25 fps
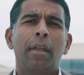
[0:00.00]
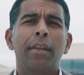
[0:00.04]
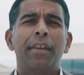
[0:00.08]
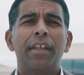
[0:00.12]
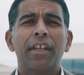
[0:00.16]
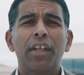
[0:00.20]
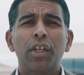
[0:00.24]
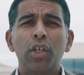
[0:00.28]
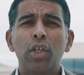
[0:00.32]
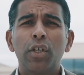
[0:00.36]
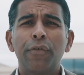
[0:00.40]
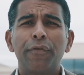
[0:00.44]

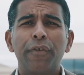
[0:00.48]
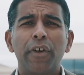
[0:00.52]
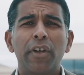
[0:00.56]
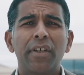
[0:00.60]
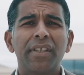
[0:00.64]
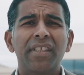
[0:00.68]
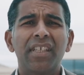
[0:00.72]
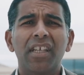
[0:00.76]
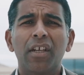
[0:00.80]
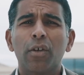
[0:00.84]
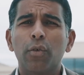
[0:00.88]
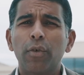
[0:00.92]
The Career Fair
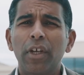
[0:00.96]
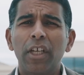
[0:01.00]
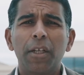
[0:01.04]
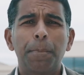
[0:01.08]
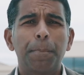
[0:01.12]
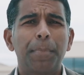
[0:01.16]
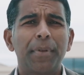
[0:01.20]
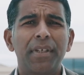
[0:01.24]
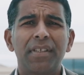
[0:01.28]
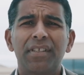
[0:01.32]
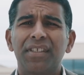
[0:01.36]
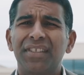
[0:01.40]
is a
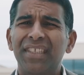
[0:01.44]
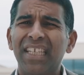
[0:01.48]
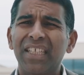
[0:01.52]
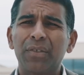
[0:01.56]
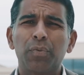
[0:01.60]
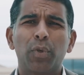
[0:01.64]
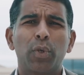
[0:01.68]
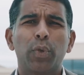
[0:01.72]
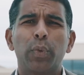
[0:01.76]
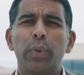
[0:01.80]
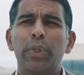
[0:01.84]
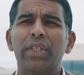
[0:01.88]
great place to
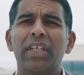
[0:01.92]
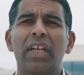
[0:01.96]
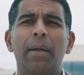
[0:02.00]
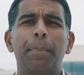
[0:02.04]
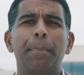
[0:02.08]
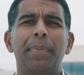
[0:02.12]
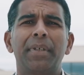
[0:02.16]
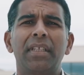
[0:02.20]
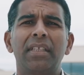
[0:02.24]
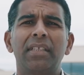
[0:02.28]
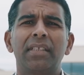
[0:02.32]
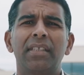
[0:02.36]
network with
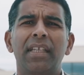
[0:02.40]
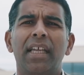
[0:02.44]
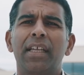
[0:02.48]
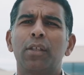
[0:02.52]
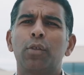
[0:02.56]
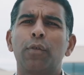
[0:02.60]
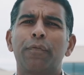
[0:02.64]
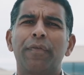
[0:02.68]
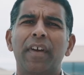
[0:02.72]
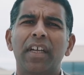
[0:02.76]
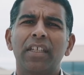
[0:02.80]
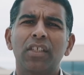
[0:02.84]
companies
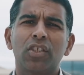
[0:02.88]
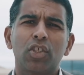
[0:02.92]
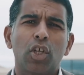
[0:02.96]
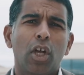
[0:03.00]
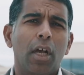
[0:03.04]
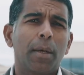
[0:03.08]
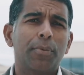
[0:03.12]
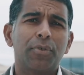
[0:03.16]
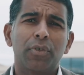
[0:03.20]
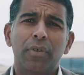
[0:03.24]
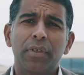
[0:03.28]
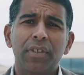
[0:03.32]
and to find
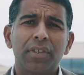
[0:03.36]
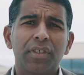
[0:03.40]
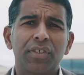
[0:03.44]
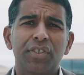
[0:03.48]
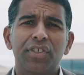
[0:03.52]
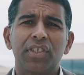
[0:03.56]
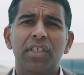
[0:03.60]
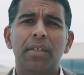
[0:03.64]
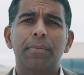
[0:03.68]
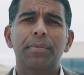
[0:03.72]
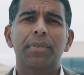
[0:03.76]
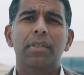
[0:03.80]
jobs or
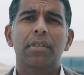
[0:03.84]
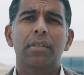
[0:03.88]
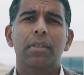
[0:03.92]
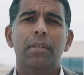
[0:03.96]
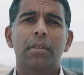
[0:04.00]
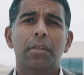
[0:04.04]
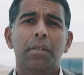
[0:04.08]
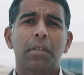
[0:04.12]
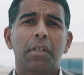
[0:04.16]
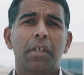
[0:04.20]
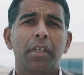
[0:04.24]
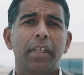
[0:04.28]
internships.
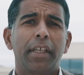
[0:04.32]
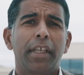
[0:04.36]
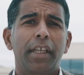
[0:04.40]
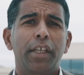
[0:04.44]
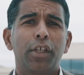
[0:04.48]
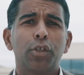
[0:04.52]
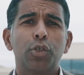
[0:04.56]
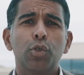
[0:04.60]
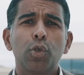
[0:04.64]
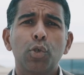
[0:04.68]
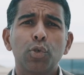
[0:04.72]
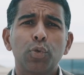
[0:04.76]

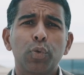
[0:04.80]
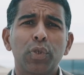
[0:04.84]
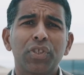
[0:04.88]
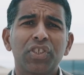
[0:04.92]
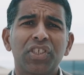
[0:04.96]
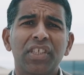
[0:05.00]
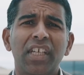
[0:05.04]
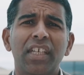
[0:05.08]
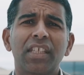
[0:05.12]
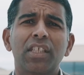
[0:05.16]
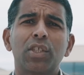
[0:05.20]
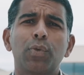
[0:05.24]
It is also a
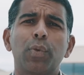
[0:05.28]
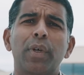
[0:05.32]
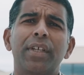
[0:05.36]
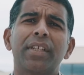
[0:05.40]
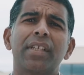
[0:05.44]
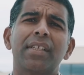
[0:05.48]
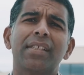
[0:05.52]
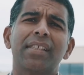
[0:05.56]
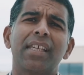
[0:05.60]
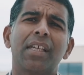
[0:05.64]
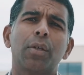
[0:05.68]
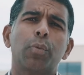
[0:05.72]
chance to
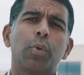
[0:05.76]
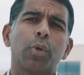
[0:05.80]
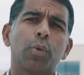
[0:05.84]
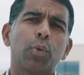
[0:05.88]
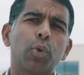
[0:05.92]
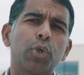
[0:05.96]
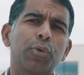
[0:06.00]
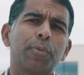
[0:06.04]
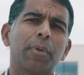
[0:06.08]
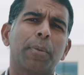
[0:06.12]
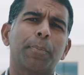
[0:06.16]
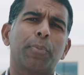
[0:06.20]
understand
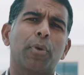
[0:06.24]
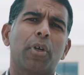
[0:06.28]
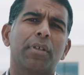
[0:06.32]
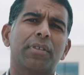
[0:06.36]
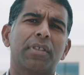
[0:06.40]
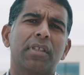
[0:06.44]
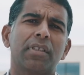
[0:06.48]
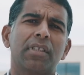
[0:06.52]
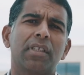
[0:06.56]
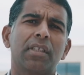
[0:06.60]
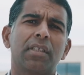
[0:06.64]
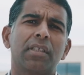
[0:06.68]
recruitment
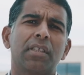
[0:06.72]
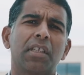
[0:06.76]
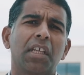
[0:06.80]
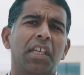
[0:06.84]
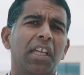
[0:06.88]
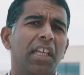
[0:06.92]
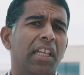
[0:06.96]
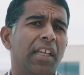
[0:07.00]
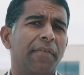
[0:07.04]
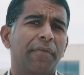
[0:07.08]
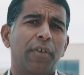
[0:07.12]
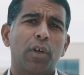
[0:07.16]
processes
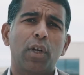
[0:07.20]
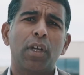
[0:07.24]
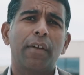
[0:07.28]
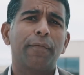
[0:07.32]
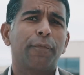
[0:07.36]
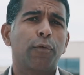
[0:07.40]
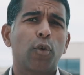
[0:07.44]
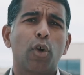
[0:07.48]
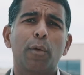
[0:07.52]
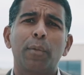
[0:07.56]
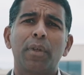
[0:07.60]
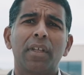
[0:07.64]
in a very
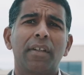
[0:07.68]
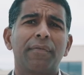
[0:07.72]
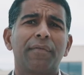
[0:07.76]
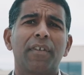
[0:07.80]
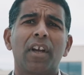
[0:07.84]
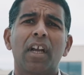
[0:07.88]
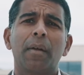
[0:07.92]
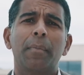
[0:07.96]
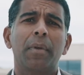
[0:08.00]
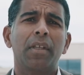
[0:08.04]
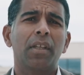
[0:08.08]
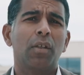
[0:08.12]
informal
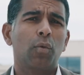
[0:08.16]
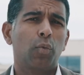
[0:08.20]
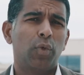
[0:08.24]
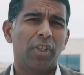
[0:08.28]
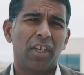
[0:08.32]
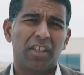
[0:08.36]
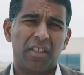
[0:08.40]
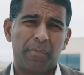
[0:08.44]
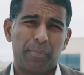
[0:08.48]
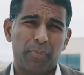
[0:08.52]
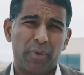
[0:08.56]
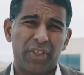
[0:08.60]
environment
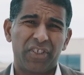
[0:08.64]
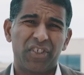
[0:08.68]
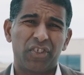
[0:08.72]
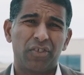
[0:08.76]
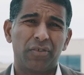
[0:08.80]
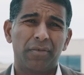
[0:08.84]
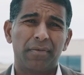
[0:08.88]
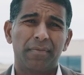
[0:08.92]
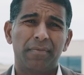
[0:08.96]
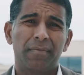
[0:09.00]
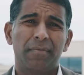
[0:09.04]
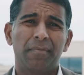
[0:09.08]
without the pressure.